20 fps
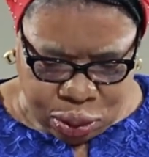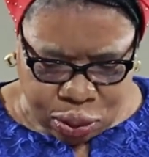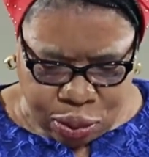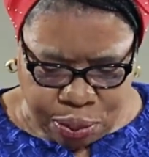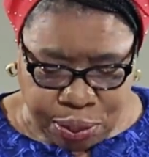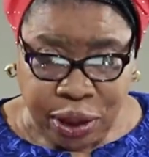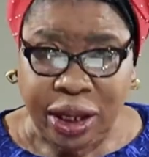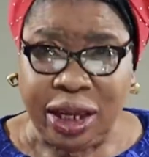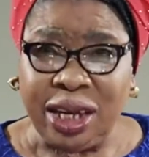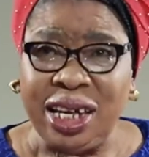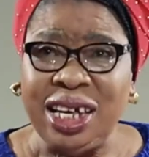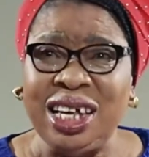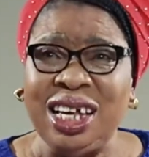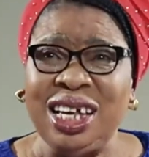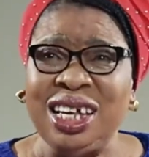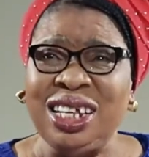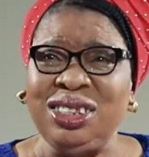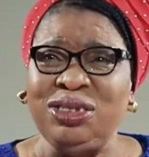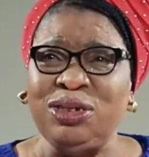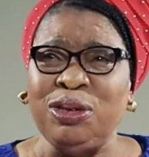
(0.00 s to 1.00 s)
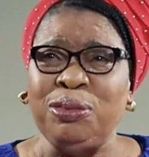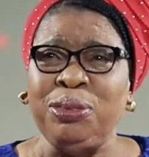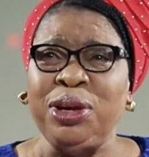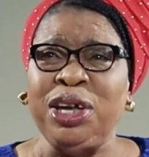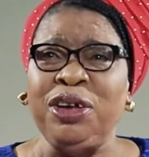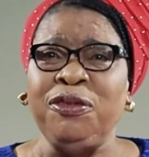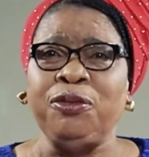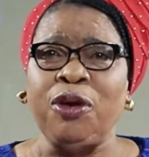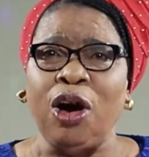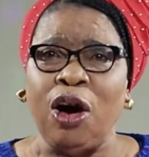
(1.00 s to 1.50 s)
be
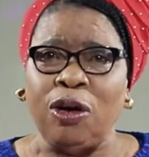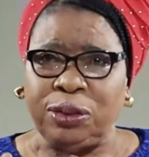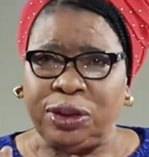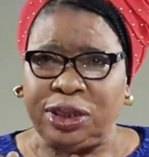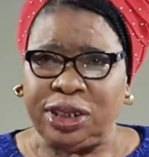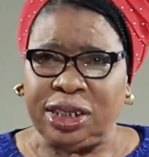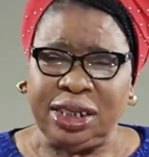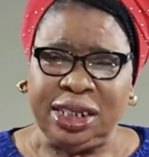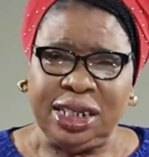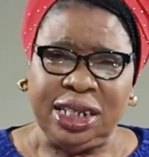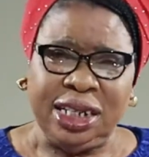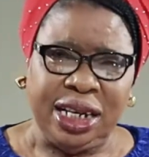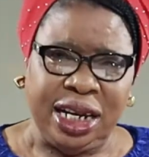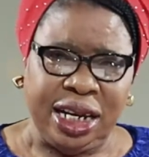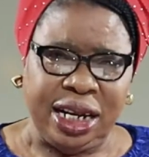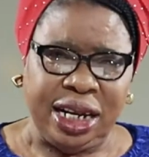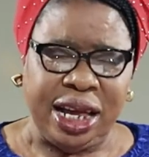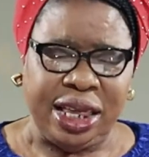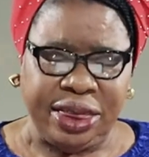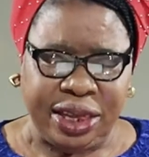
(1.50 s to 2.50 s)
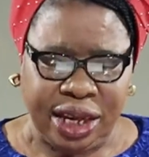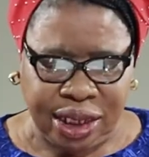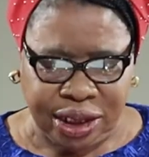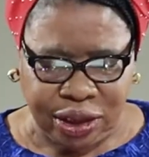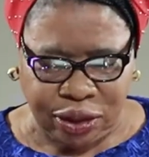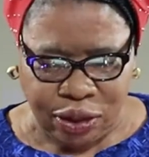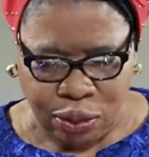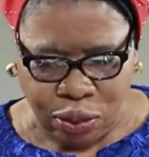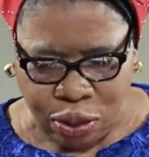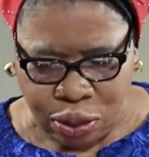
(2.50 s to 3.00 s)
involved in the
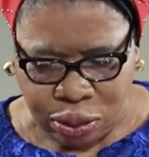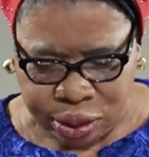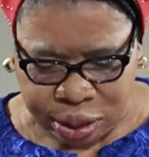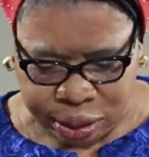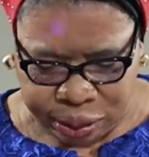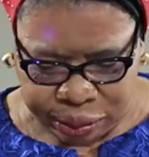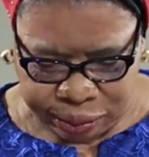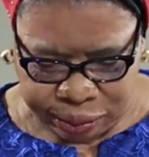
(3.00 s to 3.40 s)
things of God.